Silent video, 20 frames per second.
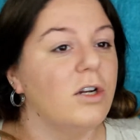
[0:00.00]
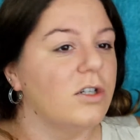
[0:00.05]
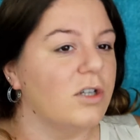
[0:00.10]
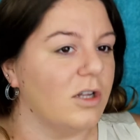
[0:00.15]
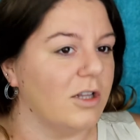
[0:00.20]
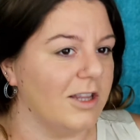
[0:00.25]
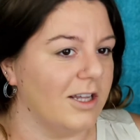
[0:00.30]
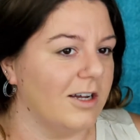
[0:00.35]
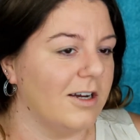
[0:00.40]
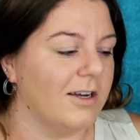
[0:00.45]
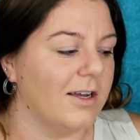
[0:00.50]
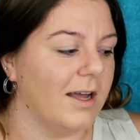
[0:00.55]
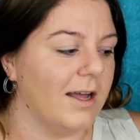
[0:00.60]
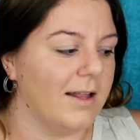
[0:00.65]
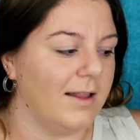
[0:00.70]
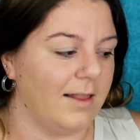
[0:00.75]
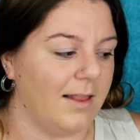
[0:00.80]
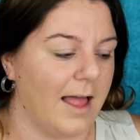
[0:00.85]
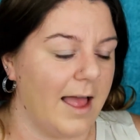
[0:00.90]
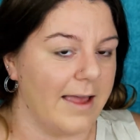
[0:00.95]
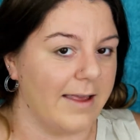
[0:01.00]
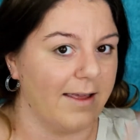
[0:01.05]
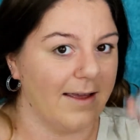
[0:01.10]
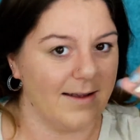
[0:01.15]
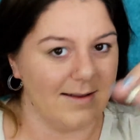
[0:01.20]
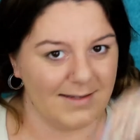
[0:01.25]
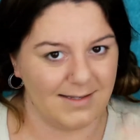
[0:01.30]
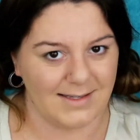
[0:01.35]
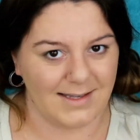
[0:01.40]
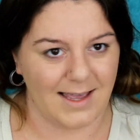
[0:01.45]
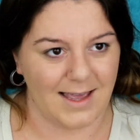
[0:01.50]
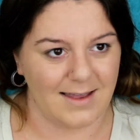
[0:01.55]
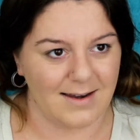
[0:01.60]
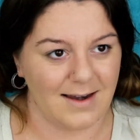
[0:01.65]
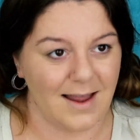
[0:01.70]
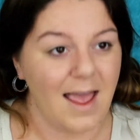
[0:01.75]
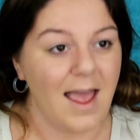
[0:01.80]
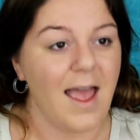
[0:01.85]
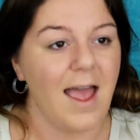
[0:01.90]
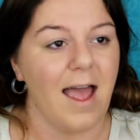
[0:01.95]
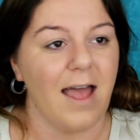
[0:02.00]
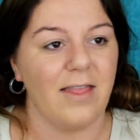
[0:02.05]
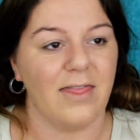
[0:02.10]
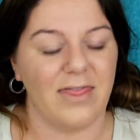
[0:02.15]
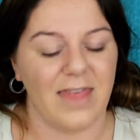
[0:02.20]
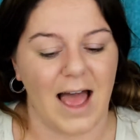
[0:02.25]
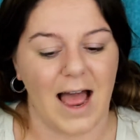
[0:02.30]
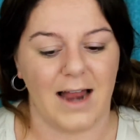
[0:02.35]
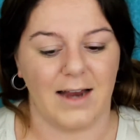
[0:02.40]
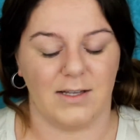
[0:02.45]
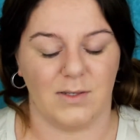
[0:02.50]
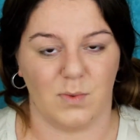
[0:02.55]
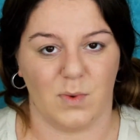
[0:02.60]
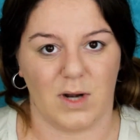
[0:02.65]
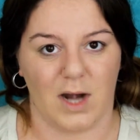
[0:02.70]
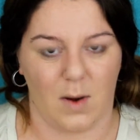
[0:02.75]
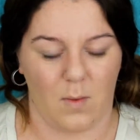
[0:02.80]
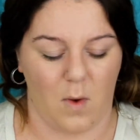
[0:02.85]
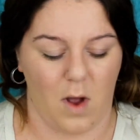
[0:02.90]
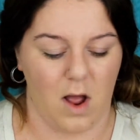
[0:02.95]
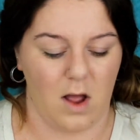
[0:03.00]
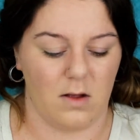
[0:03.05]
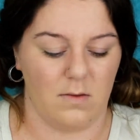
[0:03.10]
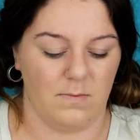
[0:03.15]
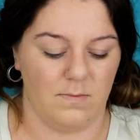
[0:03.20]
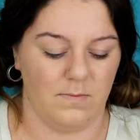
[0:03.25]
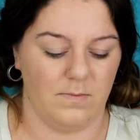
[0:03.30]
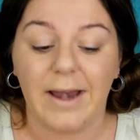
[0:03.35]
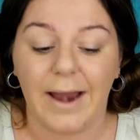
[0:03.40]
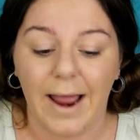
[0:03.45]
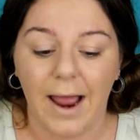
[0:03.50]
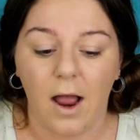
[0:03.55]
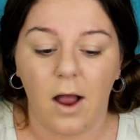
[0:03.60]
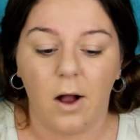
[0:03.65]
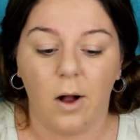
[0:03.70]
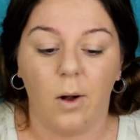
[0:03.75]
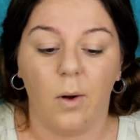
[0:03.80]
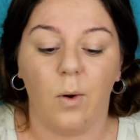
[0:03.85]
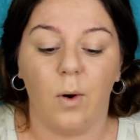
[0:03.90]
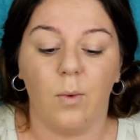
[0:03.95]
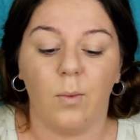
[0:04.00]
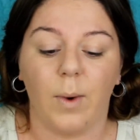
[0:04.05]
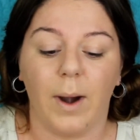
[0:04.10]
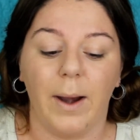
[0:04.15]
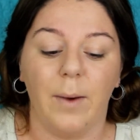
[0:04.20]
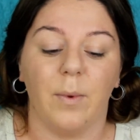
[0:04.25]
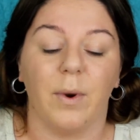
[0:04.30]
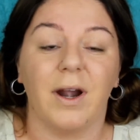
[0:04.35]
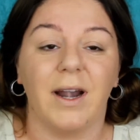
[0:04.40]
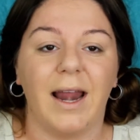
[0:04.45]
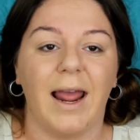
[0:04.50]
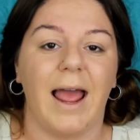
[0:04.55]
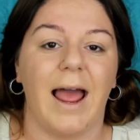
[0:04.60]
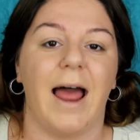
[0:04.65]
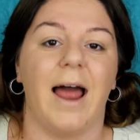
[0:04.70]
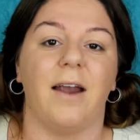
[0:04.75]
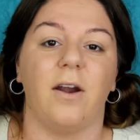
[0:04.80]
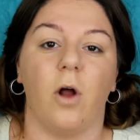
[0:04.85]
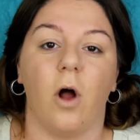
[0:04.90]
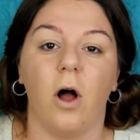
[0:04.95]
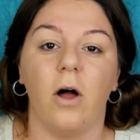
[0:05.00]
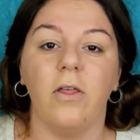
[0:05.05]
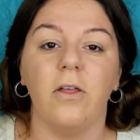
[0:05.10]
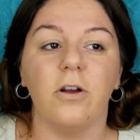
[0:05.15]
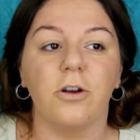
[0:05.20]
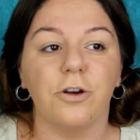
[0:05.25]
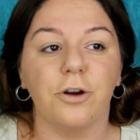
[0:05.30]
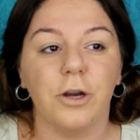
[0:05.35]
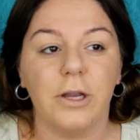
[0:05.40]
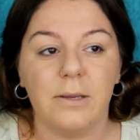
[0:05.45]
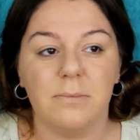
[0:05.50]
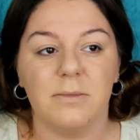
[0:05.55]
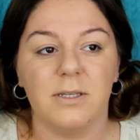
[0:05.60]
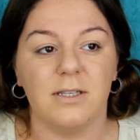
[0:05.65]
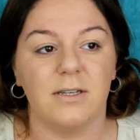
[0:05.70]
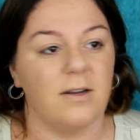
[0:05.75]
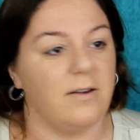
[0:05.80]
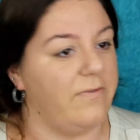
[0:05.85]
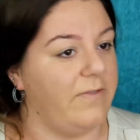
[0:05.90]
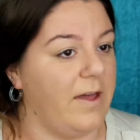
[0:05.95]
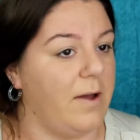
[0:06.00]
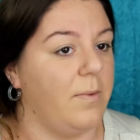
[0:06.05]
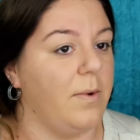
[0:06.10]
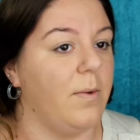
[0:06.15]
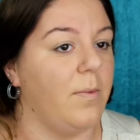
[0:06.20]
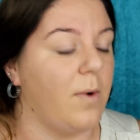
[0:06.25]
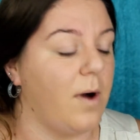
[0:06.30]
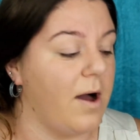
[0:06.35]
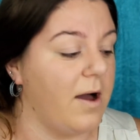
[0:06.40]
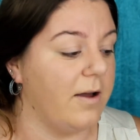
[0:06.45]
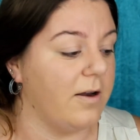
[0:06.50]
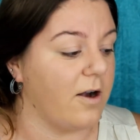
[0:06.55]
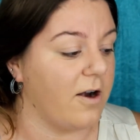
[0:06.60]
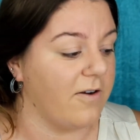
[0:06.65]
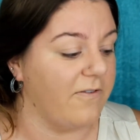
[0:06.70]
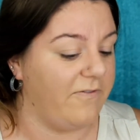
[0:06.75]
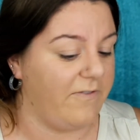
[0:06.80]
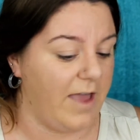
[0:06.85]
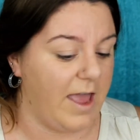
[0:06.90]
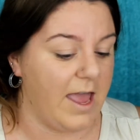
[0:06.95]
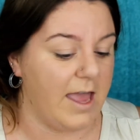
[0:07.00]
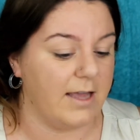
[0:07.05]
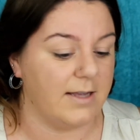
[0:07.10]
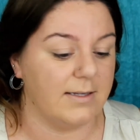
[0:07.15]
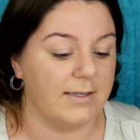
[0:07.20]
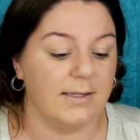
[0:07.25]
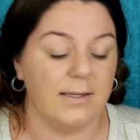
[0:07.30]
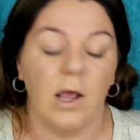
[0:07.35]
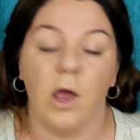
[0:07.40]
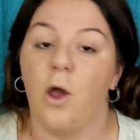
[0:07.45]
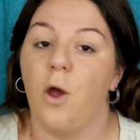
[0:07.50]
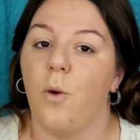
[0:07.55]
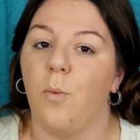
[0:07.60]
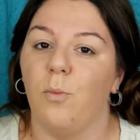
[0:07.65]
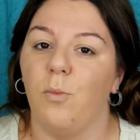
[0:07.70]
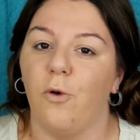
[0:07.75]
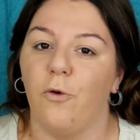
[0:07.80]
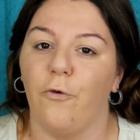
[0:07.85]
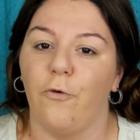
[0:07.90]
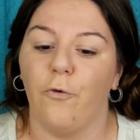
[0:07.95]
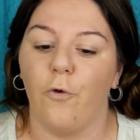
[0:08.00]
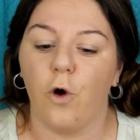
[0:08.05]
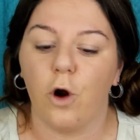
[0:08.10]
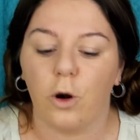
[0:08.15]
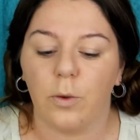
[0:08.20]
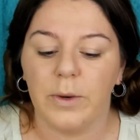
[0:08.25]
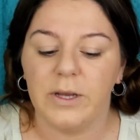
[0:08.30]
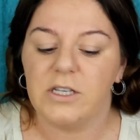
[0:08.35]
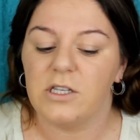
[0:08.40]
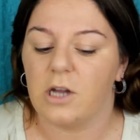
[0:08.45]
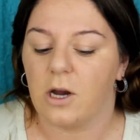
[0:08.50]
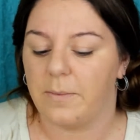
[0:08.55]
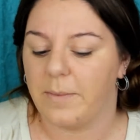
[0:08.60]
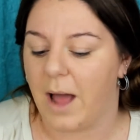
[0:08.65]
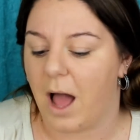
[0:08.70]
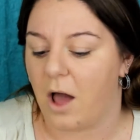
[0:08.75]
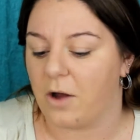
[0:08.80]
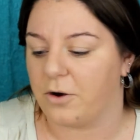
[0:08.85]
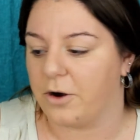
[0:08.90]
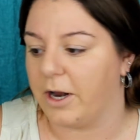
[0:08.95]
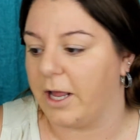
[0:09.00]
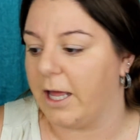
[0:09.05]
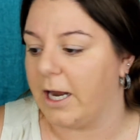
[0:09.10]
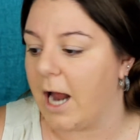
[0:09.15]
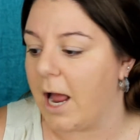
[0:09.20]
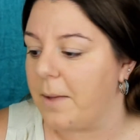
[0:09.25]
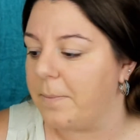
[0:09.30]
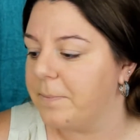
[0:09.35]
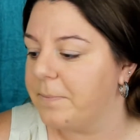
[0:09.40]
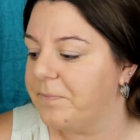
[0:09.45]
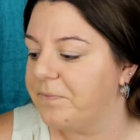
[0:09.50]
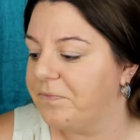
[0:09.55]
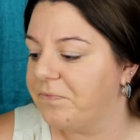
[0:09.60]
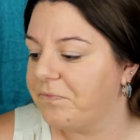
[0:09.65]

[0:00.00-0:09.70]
to look like skin, and that is what I want. Now, right, we're gonna add all the cream stuff that we want in our face before we start powdering it up.